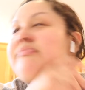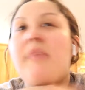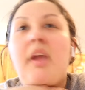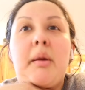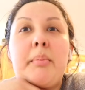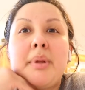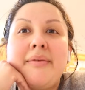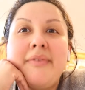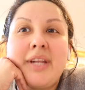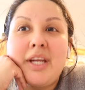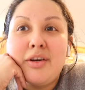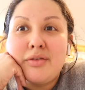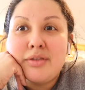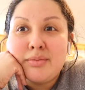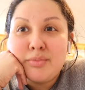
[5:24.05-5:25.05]
couple of
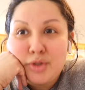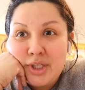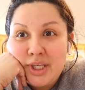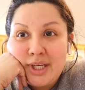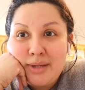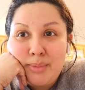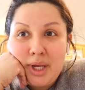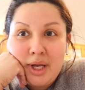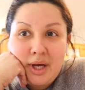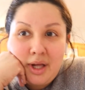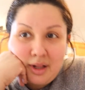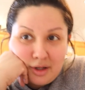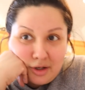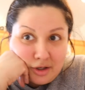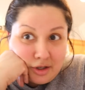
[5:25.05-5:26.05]
videos. I'm trying to get my
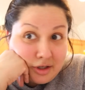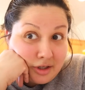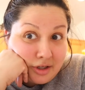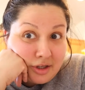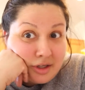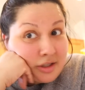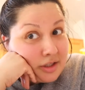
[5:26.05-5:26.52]
color